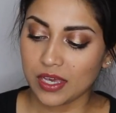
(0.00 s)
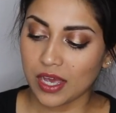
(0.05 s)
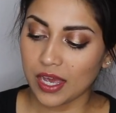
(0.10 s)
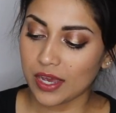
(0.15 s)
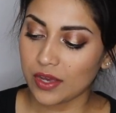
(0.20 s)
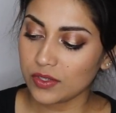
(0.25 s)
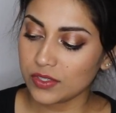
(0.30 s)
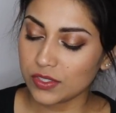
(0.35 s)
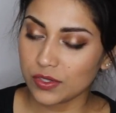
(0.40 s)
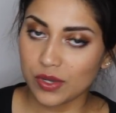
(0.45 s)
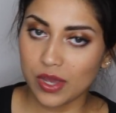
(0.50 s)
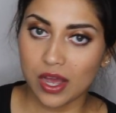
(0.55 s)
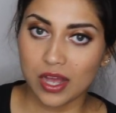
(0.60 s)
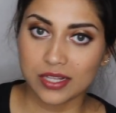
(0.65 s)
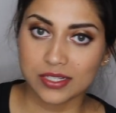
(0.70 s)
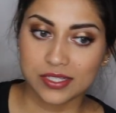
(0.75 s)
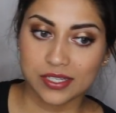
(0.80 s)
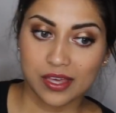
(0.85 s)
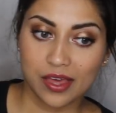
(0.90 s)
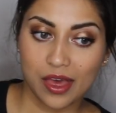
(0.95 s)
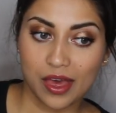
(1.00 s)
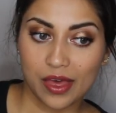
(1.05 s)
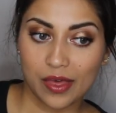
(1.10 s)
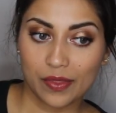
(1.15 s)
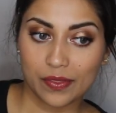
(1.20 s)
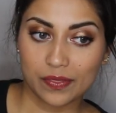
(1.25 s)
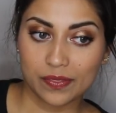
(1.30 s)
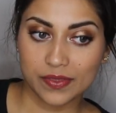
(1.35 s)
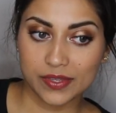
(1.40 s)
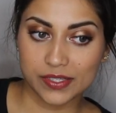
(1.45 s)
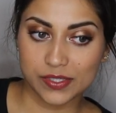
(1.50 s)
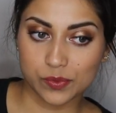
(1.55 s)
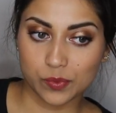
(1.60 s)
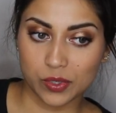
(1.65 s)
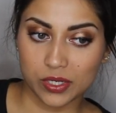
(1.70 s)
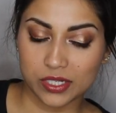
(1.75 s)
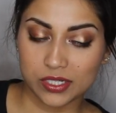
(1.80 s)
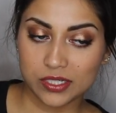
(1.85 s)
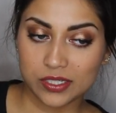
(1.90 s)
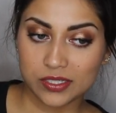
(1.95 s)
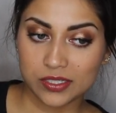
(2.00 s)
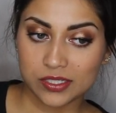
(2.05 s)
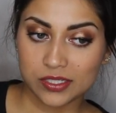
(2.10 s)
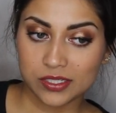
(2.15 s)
i also got this one